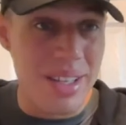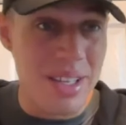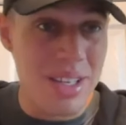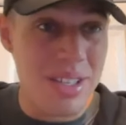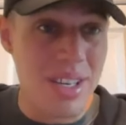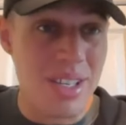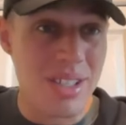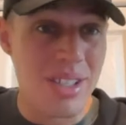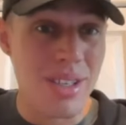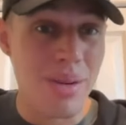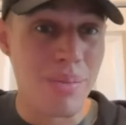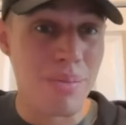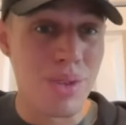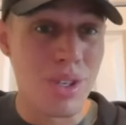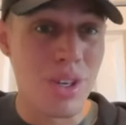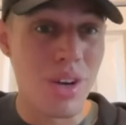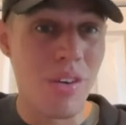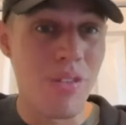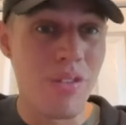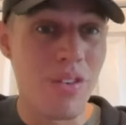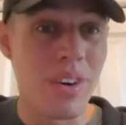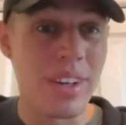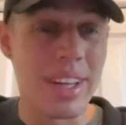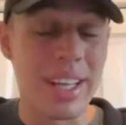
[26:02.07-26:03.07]
system too
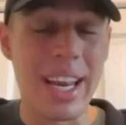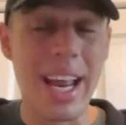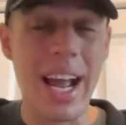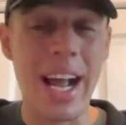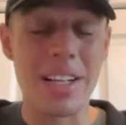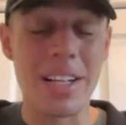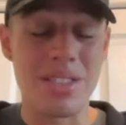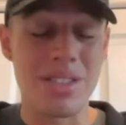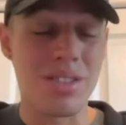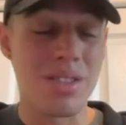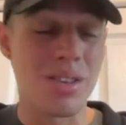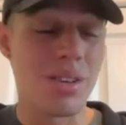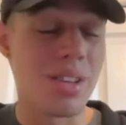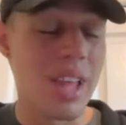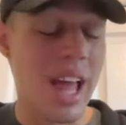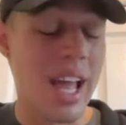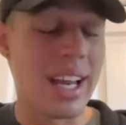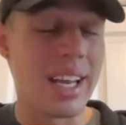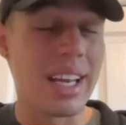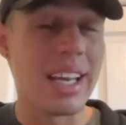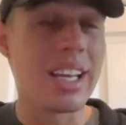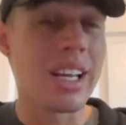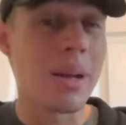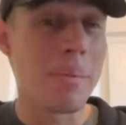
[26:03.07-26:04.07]
for the Cats too, that
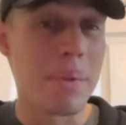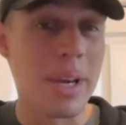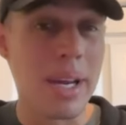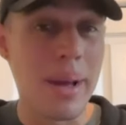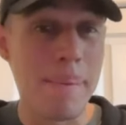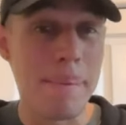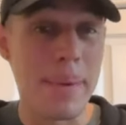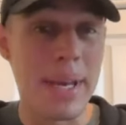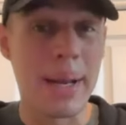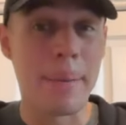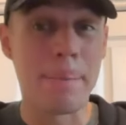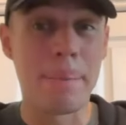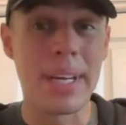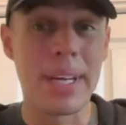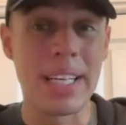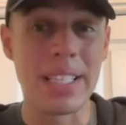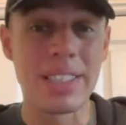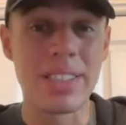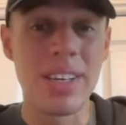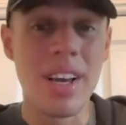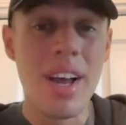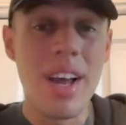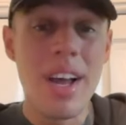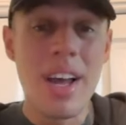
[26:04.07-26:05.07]
he could be a big
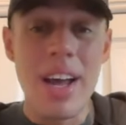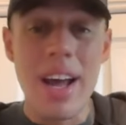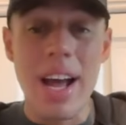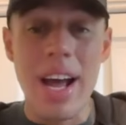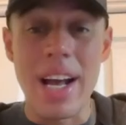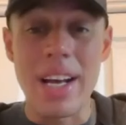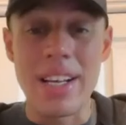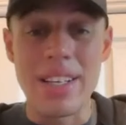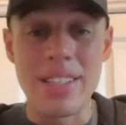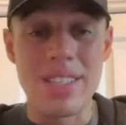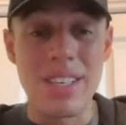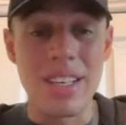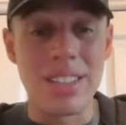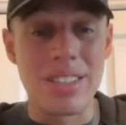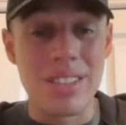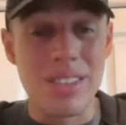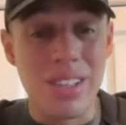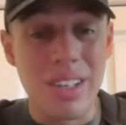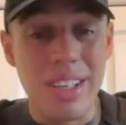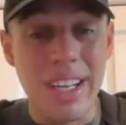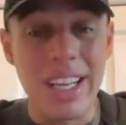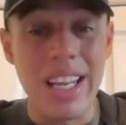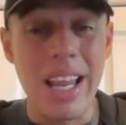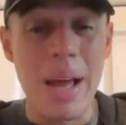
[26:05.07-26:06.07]
piece, as it's
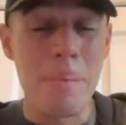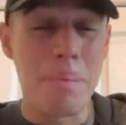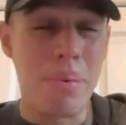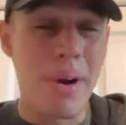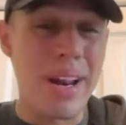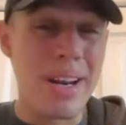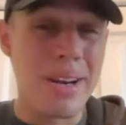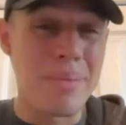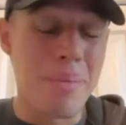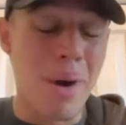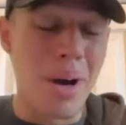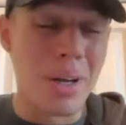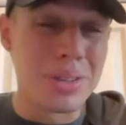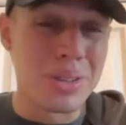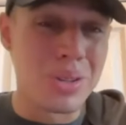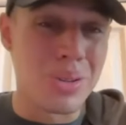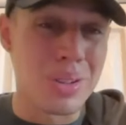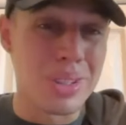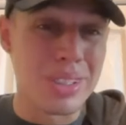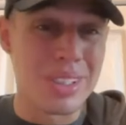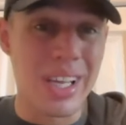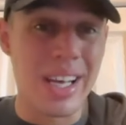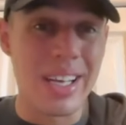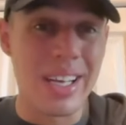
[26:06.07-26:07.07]
looking that Brandon
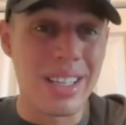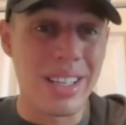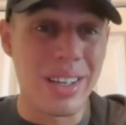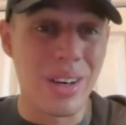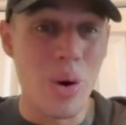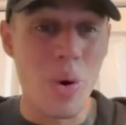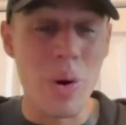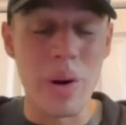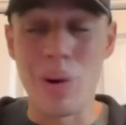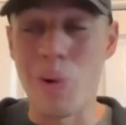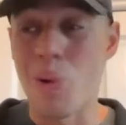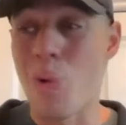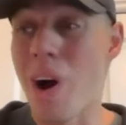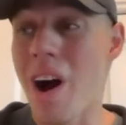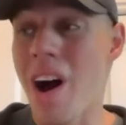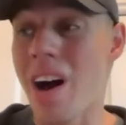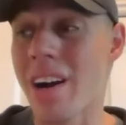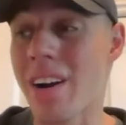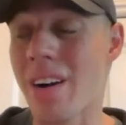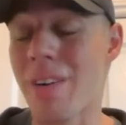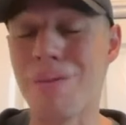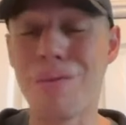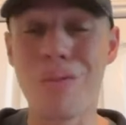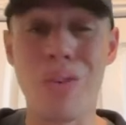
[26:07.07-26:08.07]
Montour is likely going to
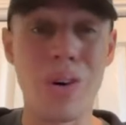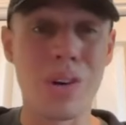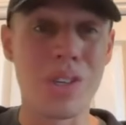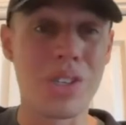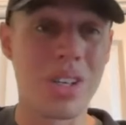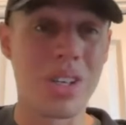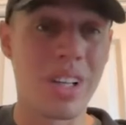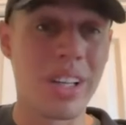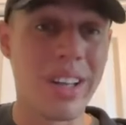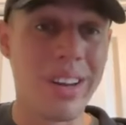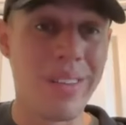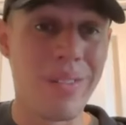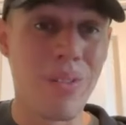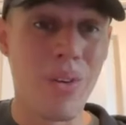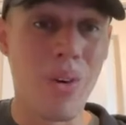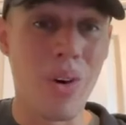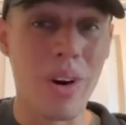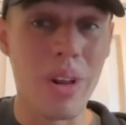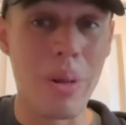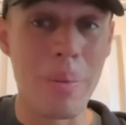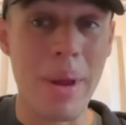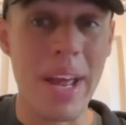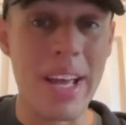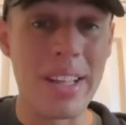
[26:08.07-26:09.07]
walk, unfortunately,
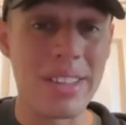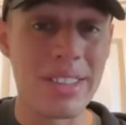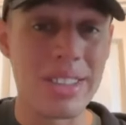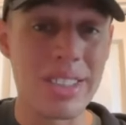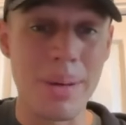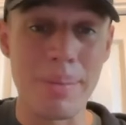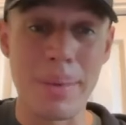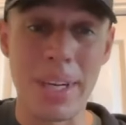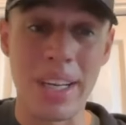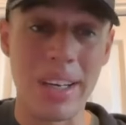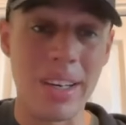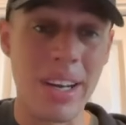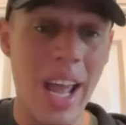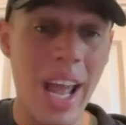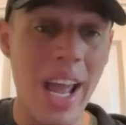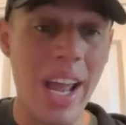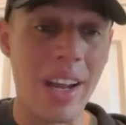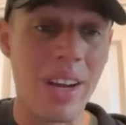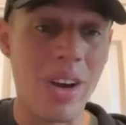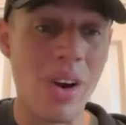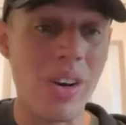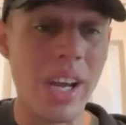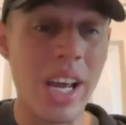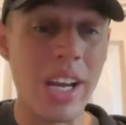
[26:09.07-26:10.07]
for the Panthers. I mean,
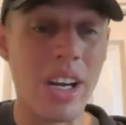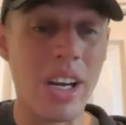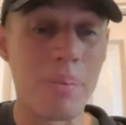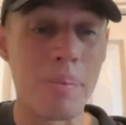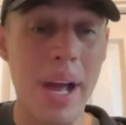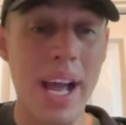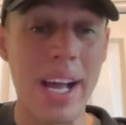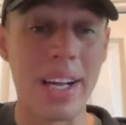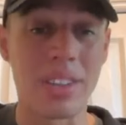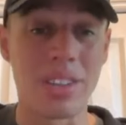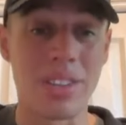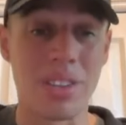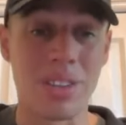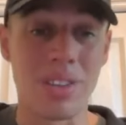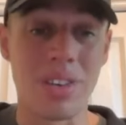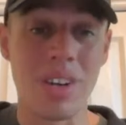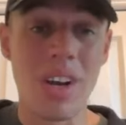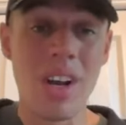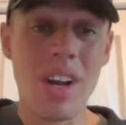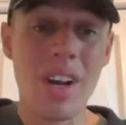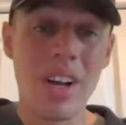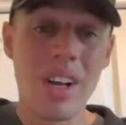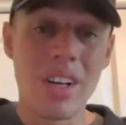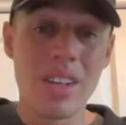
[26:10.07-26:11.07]
hey, go get your bag, dude.
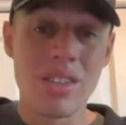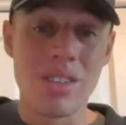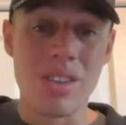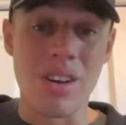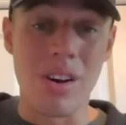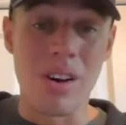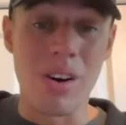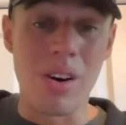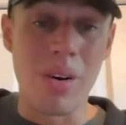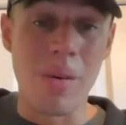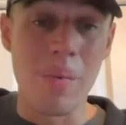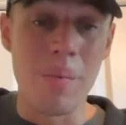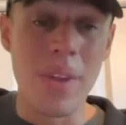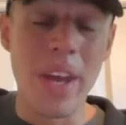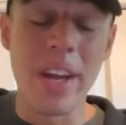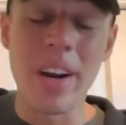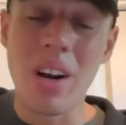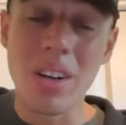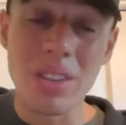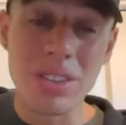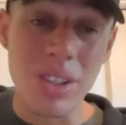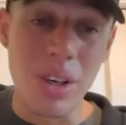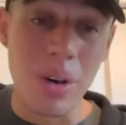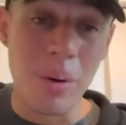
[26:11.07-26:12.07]
So, and
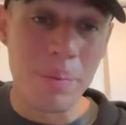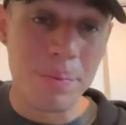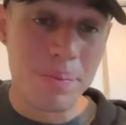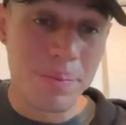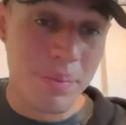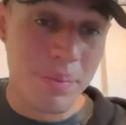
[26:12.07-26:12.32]
also